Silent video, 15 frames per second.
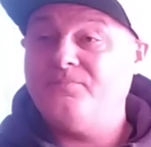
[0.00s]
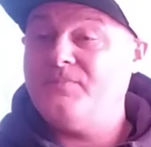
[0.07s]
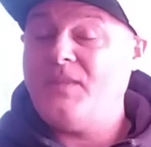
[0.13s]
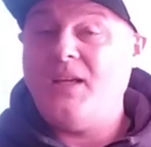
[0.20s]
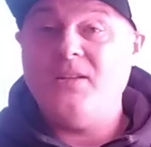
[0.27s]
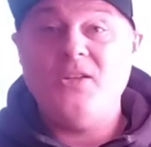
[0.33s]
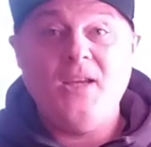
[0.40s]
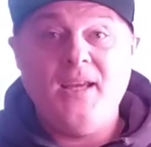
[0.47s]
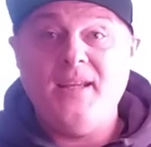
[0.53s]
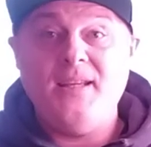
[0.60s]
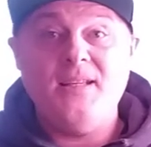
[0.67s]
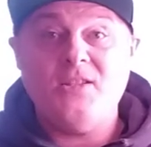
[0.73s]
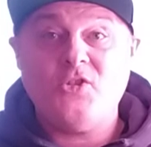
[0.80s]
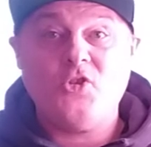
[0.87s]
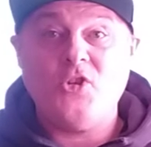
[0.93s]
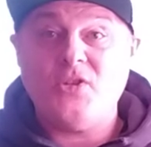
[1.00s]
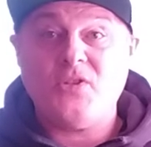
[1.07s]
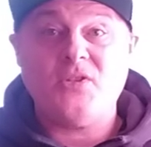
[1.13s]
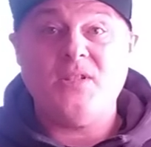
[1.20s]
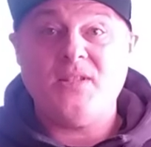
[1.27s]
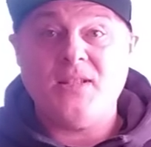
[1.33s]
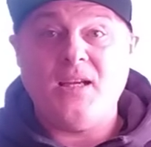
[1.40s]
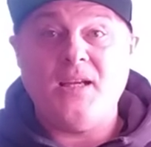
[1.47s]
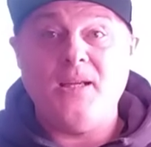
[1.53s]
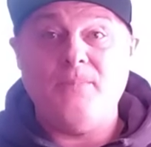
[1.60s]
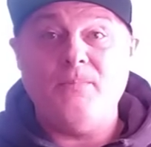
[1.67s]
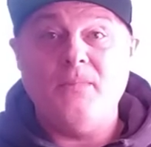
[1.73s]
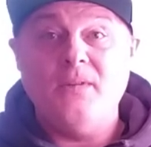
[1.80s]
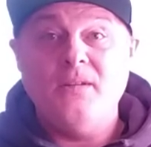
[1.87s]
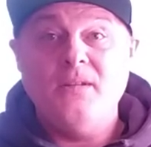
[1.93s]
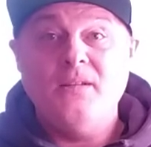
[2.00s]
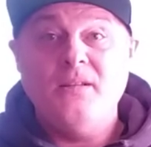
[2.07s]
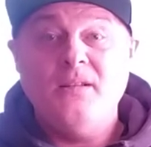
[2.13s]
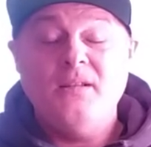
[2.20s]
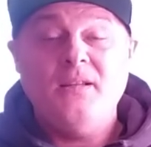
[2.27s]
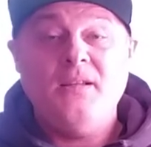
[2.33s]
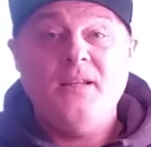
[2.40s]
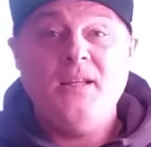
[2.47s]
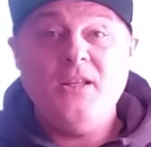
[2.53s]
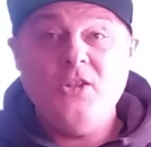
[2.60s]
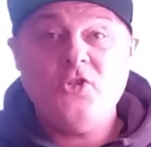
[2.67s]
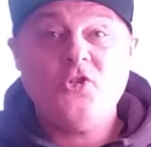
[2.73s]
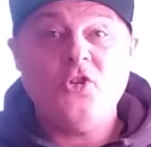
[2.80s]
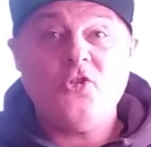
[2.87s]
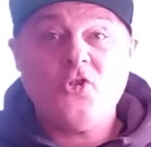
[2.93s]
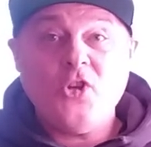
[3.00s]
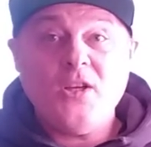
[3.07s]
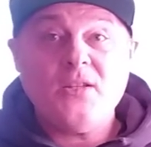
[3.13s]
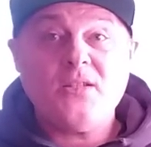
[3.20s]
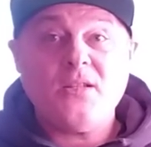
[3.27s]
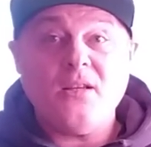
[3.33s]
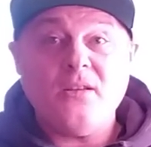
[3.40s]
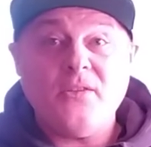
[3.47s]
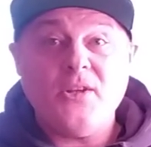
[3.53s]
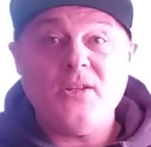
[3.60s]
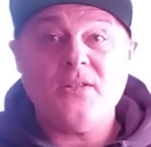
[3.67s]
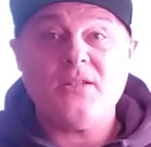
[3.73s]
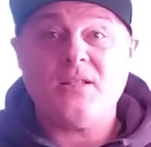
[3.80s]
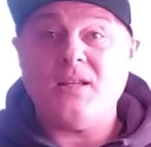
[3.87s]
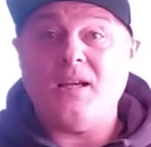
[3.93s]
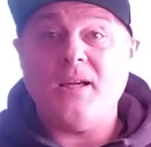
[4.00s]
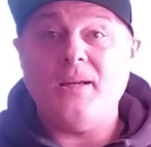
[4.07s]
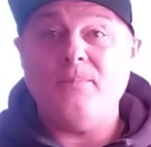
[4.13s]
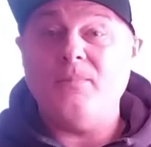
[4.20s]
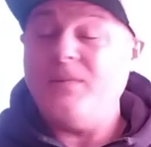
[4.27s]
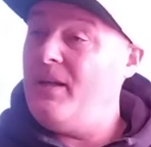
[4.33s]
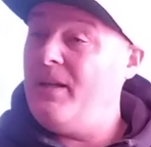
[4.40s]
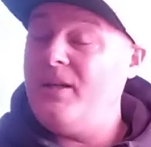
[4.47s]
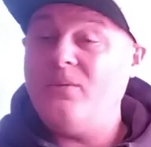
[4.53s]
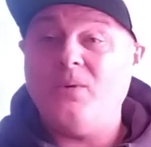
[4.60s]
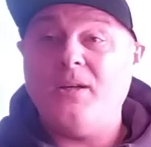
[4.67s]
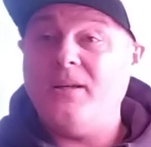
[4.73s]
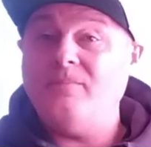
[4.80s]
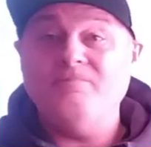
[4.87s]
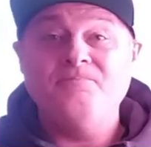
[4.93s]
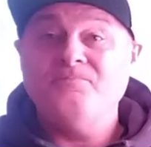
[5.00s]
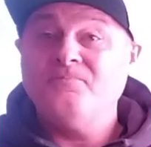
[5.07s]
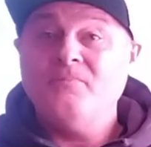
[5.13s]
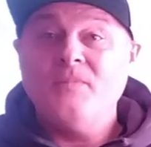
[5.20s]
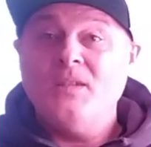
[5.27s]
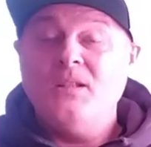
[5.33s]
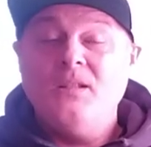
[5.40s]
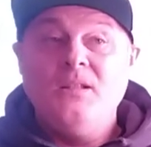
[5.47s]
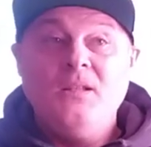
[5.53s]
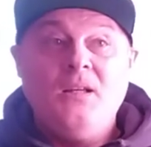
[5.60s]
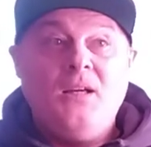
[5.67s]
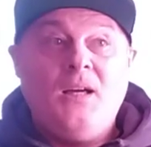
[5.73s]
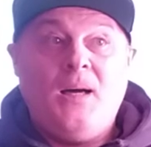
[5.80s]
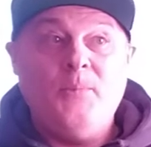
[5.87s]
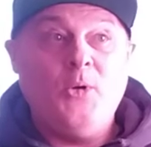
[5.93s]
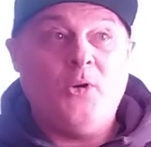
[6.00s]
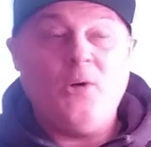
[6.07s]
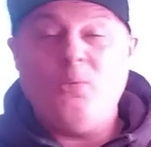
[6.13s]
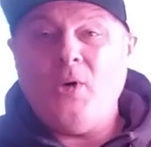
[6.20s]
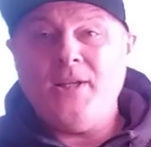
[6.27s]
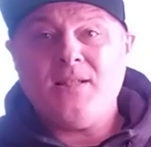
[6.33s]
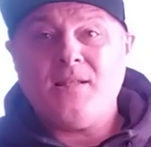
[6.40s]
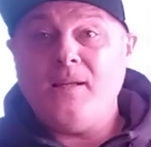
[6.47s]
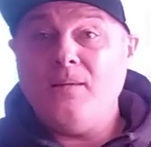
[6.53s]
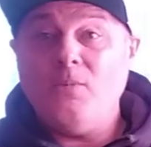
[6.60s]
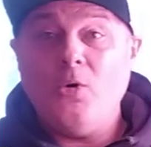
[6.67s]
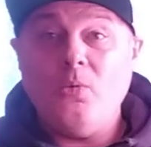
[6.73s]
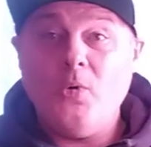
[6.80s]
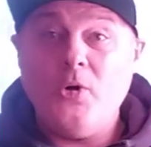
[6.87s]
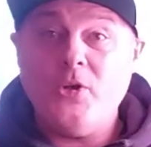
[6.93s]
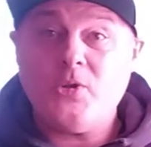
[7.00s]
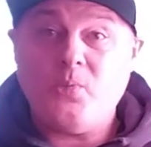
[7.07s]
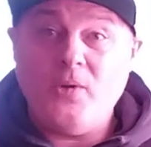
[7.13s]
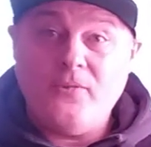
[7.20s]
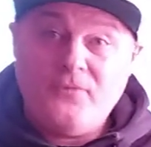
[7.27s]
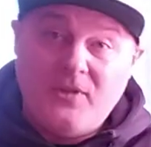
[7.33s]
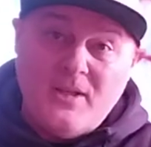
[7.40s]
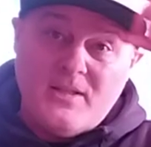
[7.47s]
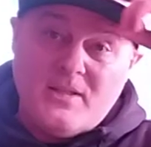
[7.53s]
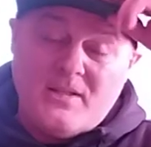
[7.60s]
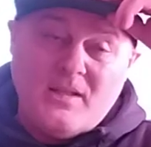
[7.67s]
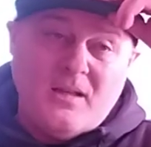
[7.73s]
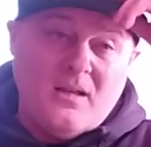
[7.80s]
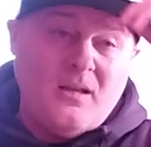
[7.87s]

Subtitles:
and yet he's just the same. He's just the same. Anyway, I'm not going to waste any more words with this.